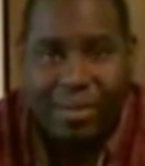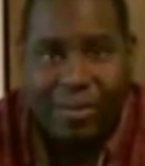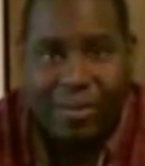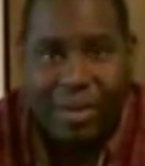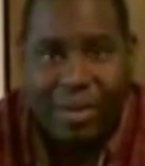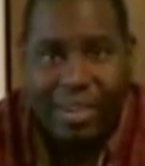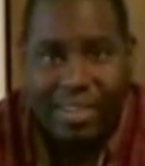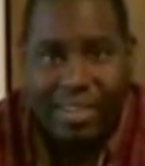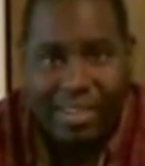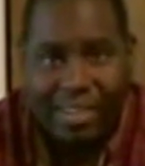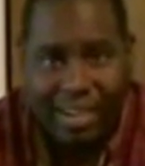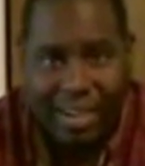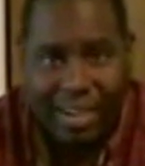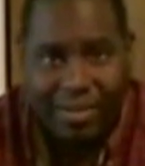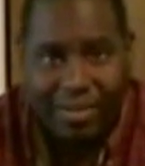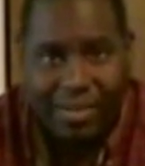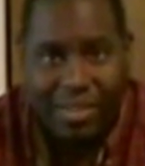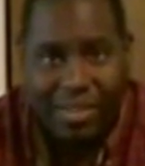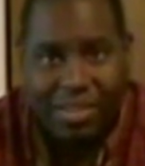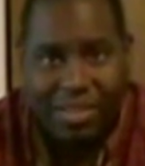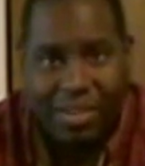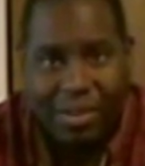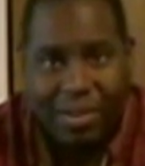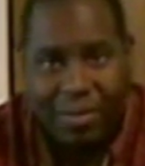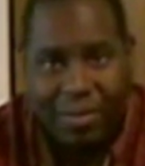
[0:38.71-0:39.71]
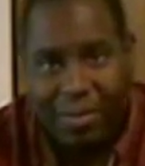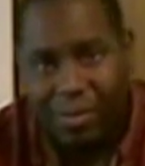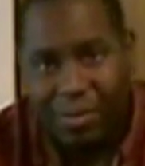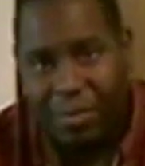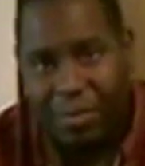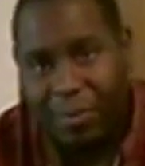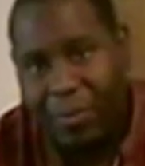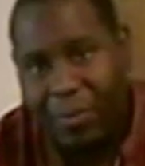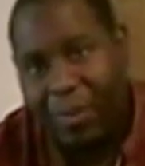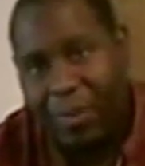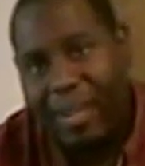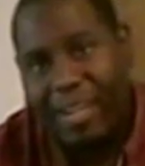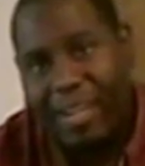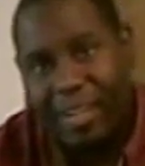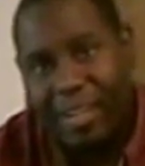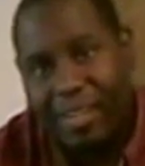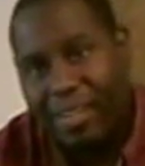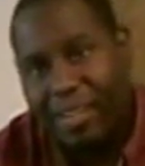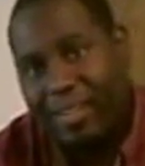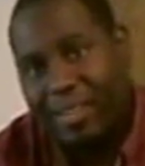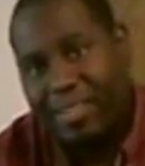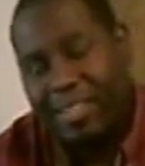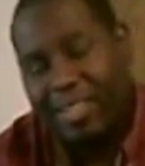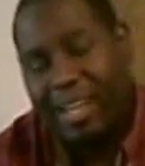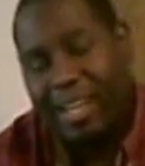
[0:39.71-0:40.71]
one that I was shown from a friend a
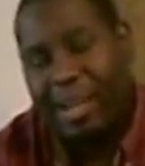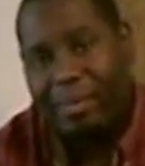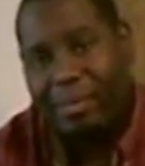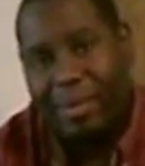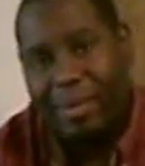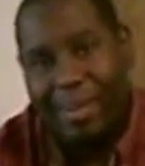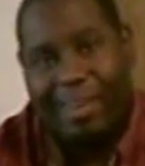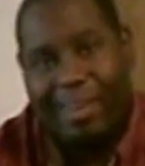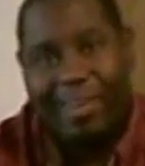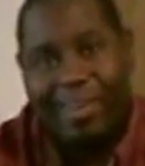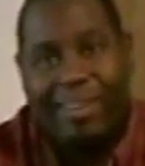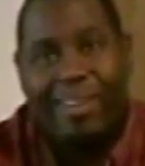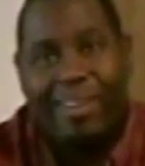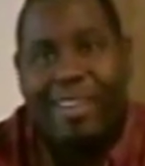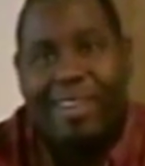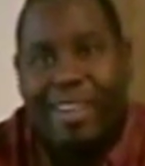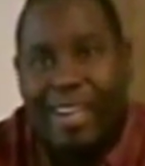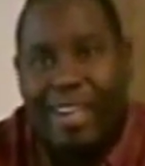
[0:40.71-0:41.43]
long time ago,